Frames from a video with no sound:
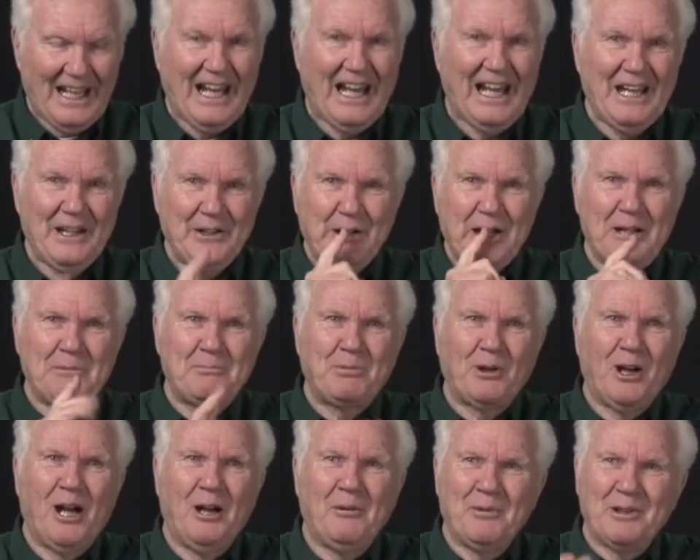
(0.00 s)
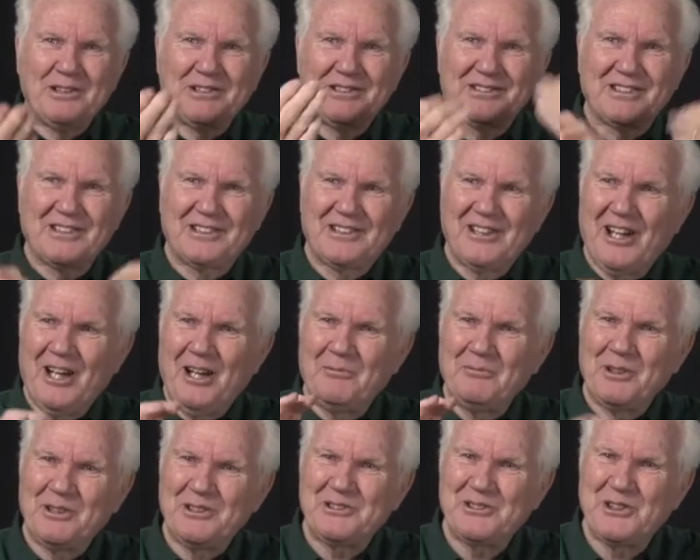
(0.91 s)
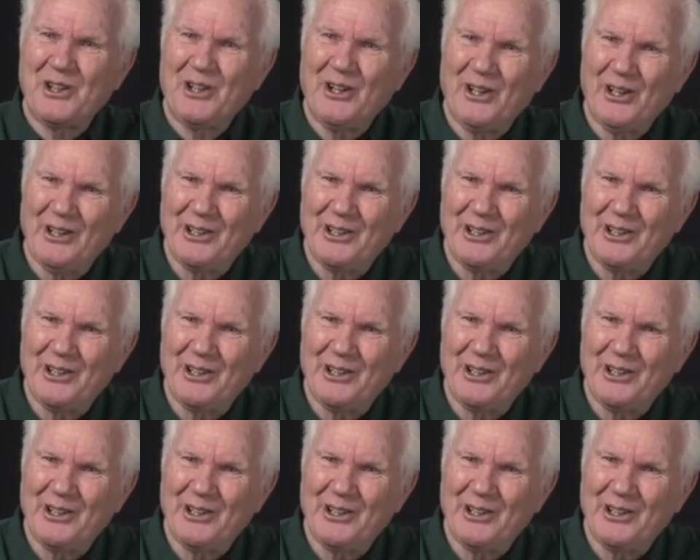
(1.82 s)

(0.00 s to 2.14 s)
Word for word: and they promised to come to church.